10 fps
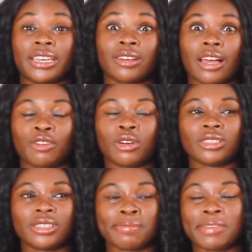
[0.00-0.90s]
get, I've
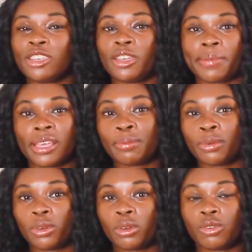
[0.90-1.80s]
got to meet new
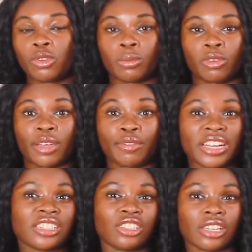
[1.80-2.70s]
people, form great
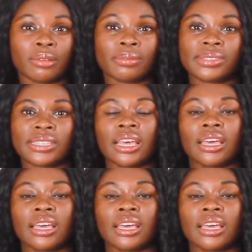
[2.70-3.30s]
friendships,